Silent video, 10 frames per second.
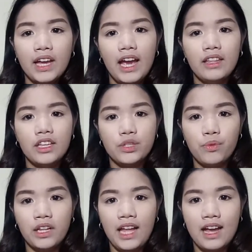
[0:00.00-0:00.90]
and this
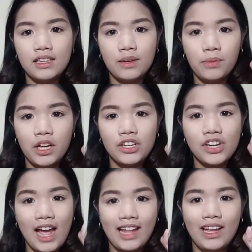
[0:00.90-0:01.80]
one has a blush,
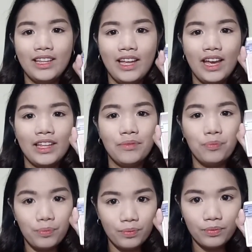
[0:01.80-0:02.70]
highlight, and
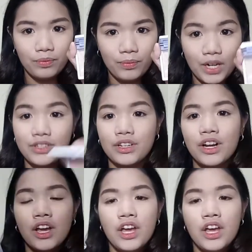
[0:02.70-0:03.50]
bronzer.